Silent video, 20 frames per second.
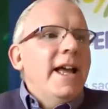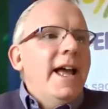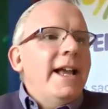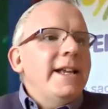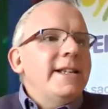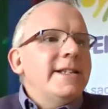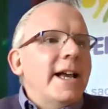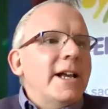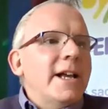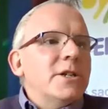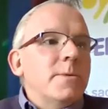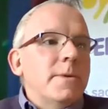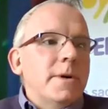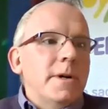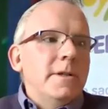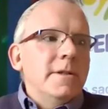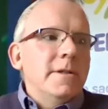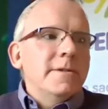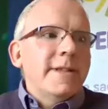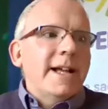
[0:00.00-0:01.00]

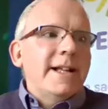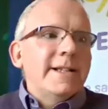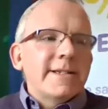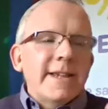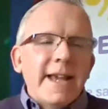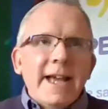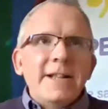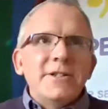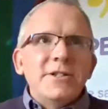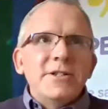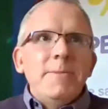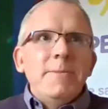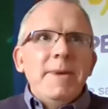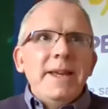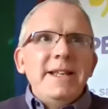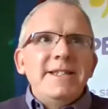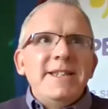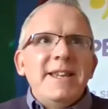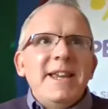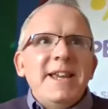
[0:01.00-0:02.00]
asexual, that's
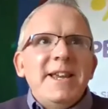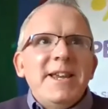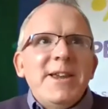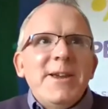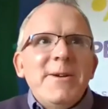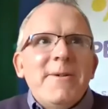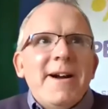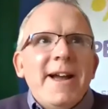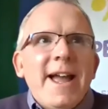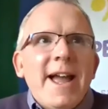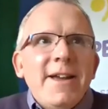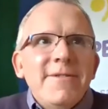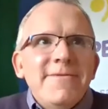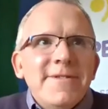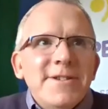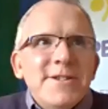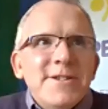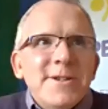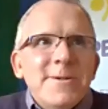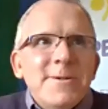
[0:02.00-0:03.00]
LGBTQIA
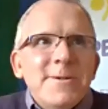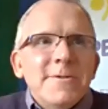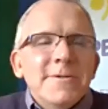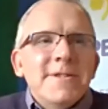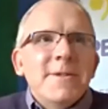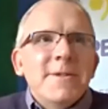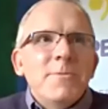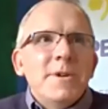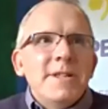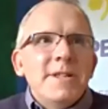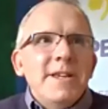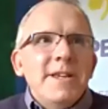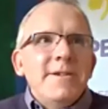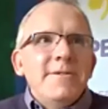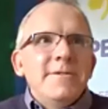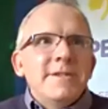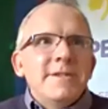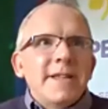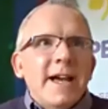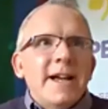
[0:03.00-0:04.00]
for short, and we'll
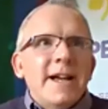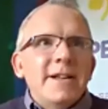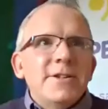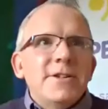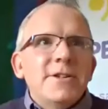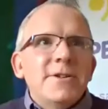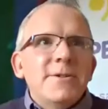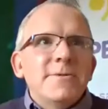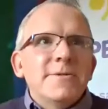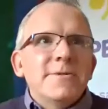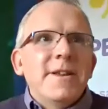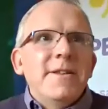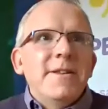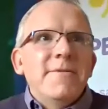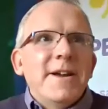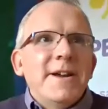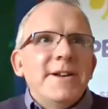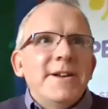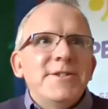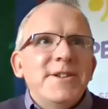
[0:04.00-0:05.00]
use that shortened
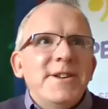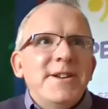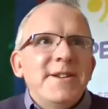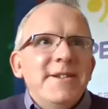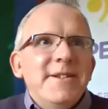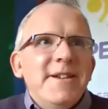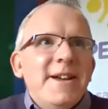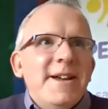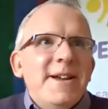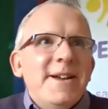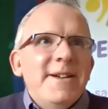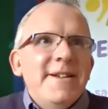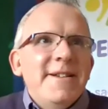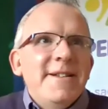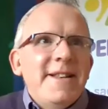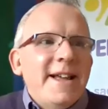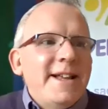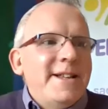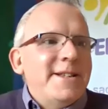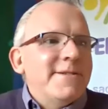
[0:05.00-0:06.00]
version
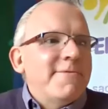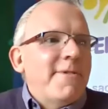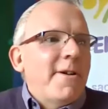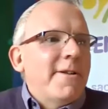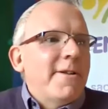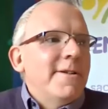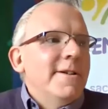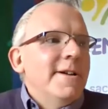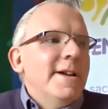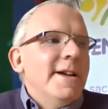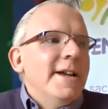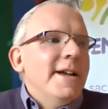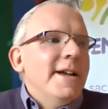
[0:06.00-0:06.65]
later on.